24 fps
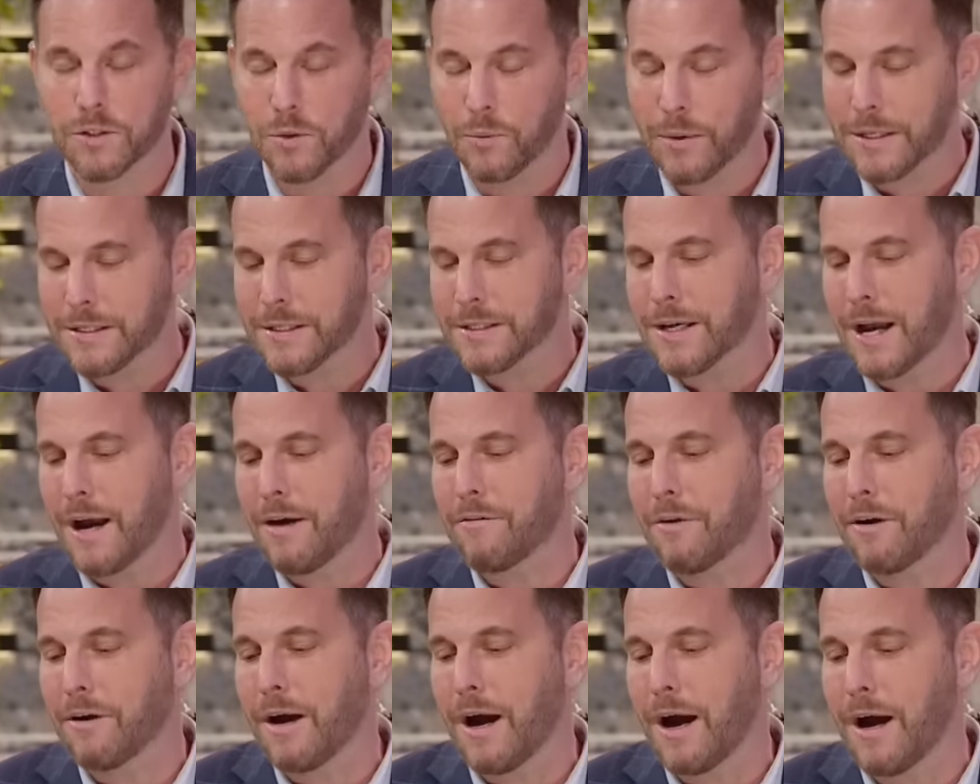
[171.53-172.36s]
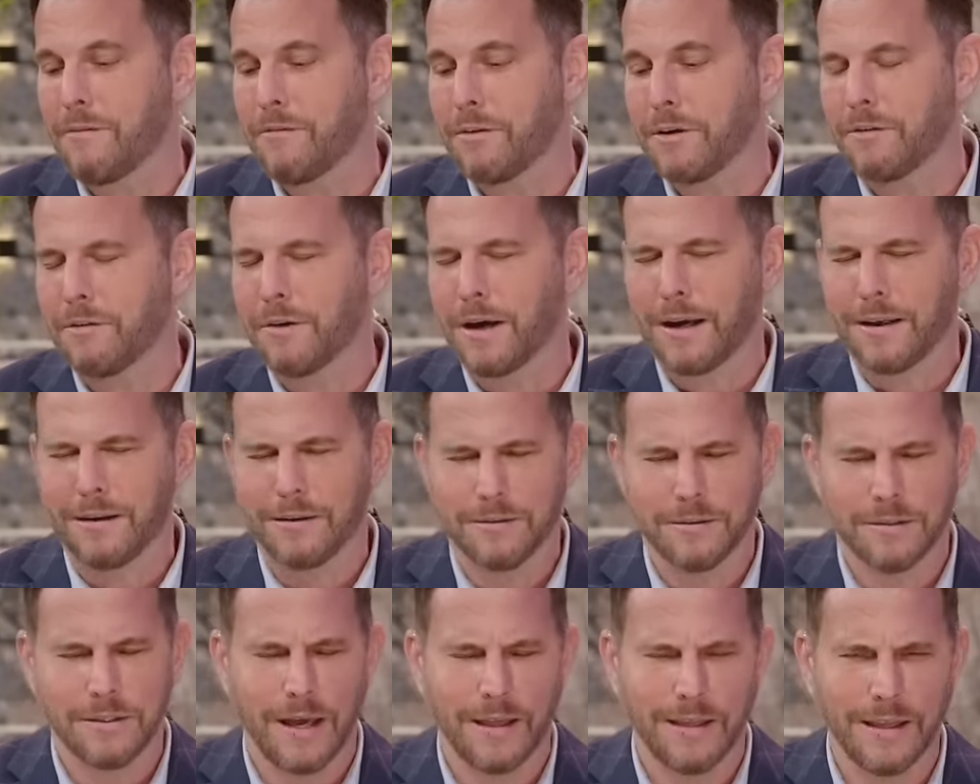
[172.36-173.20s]
So when he says, I, have a, I, have a, I,
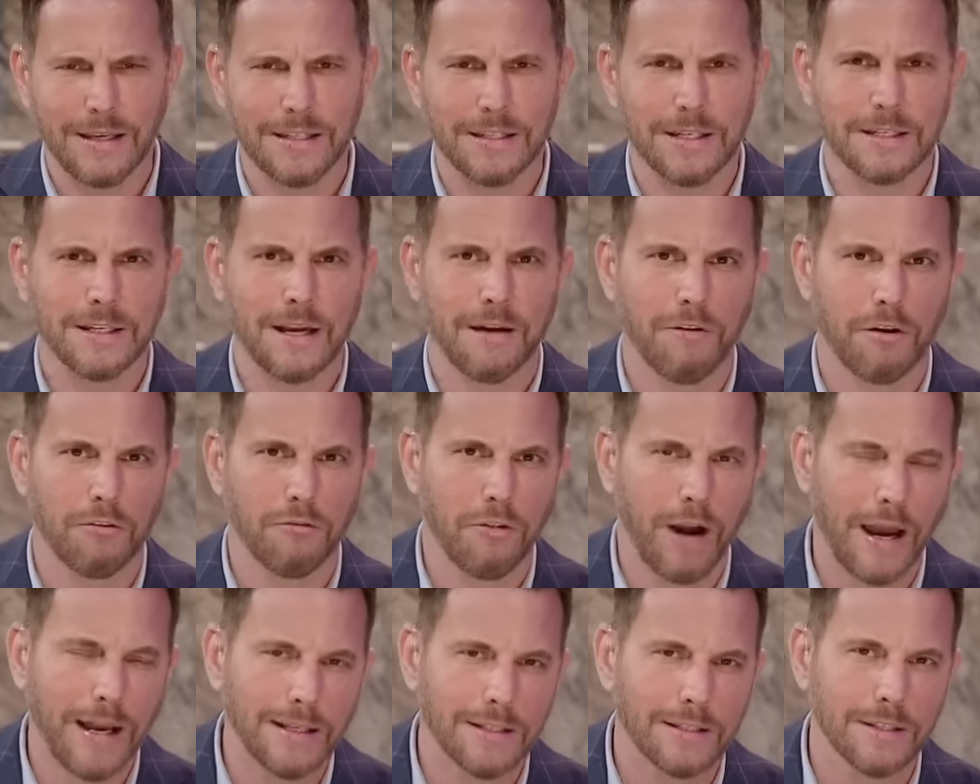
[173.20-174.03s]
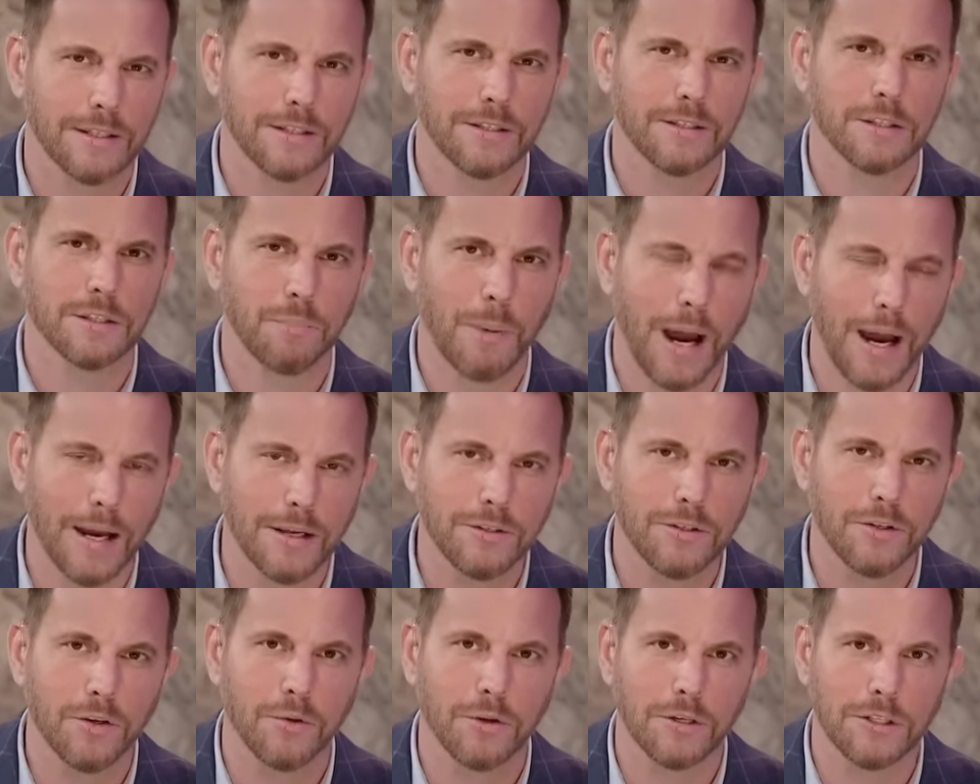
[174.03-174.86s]
I think he says, I have a right to
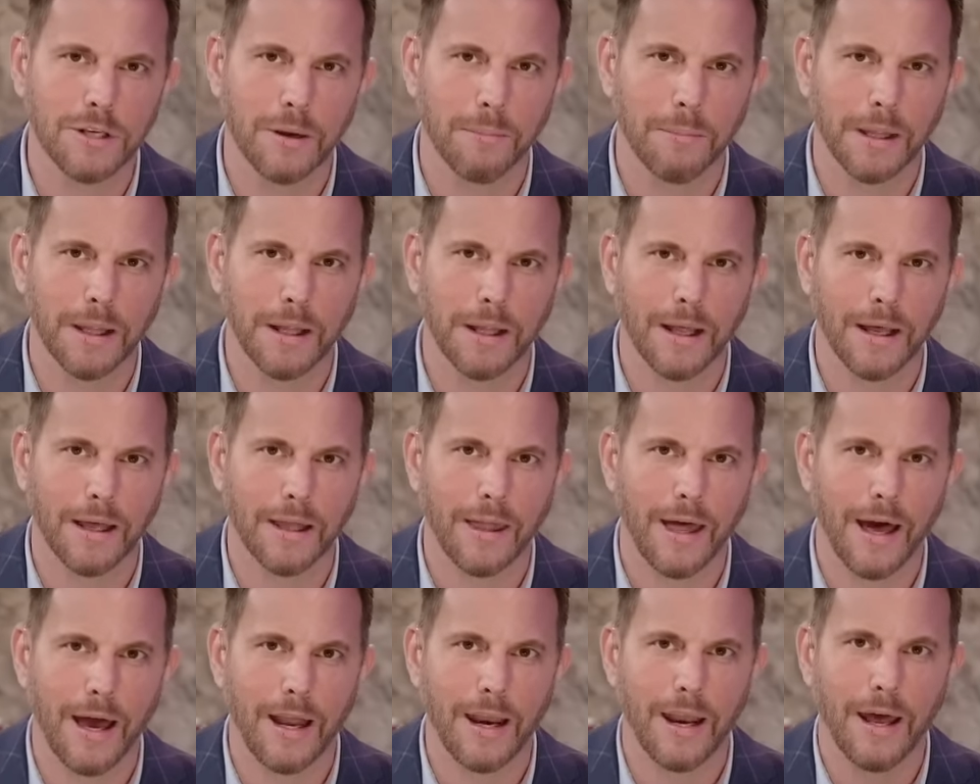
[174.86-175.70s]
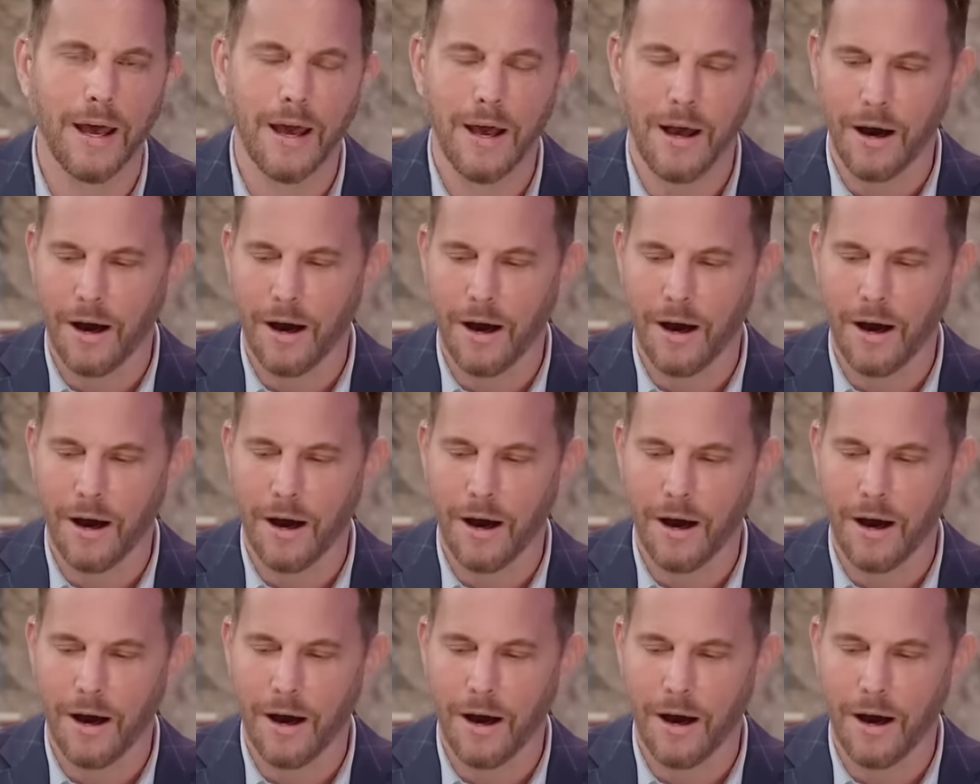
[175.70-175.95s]
despise you or something like that,